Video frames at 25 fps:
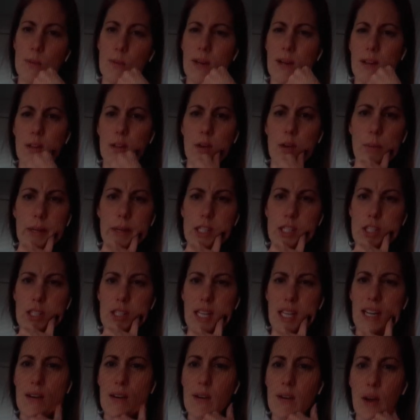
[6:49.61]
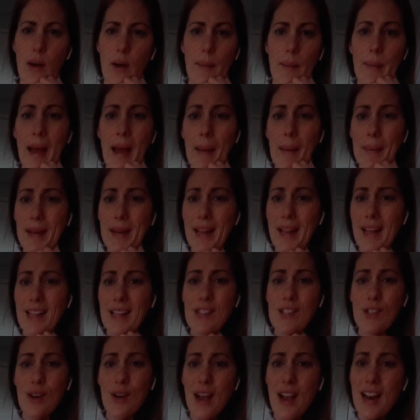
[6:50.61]
What other questions? I don't know. I'm happy to
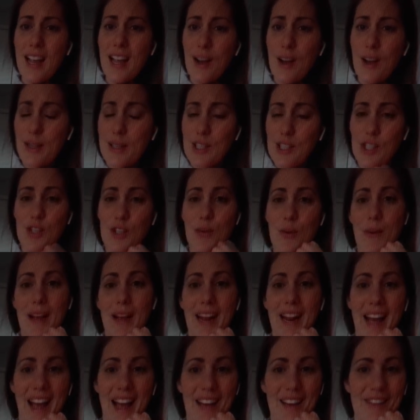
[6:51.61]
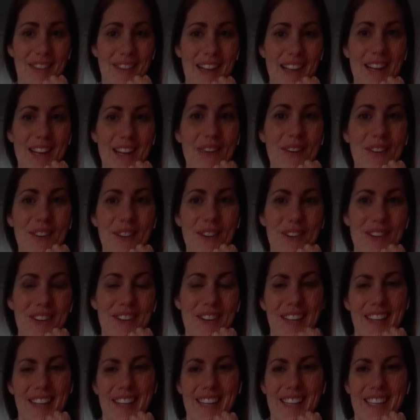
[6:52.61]
answer any question you might have. I know you're
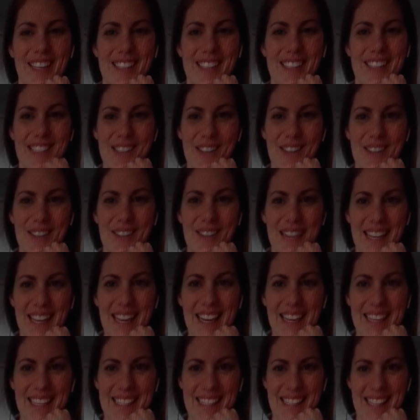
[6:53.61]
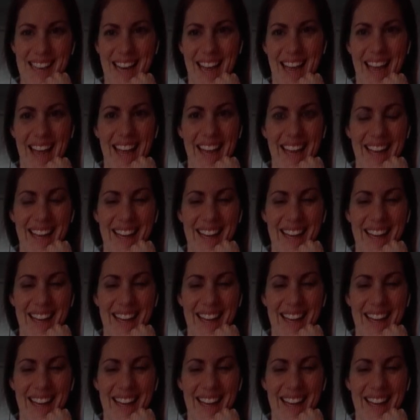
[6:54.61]
just so excited today.